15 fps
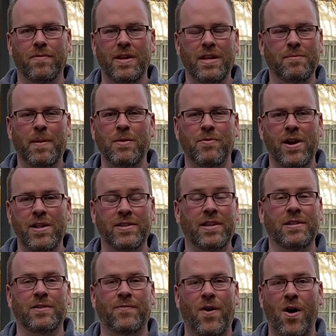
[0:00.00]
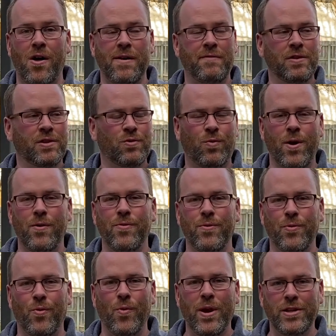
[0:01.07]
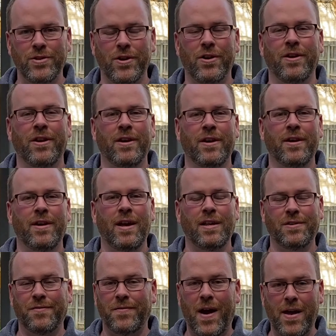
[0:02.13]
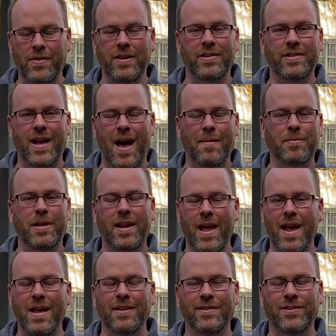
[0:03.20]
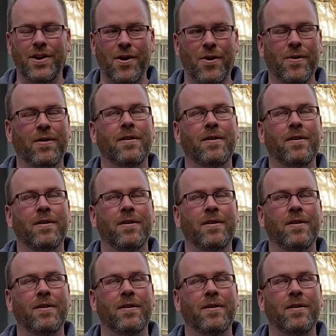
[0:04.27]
he's been running since fall, even swear through the winter, has finally stopped today. So